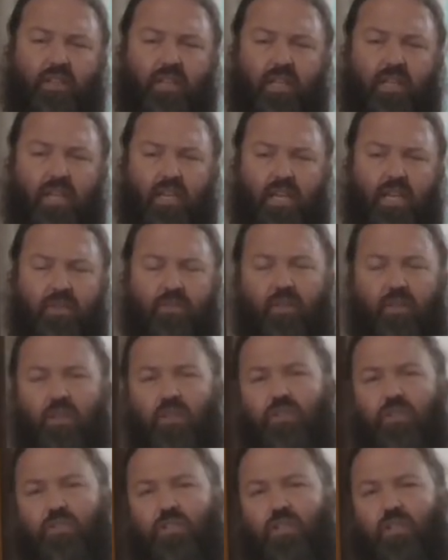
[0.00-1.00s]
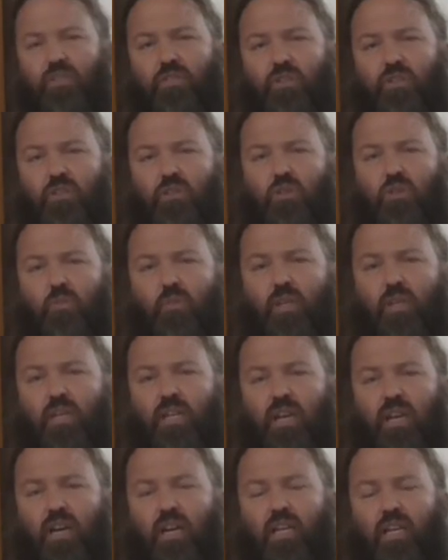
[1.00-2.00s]
the evolution of the
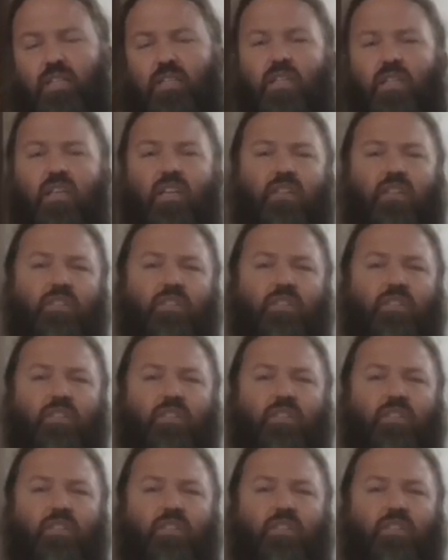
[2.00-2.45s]
Norman Knight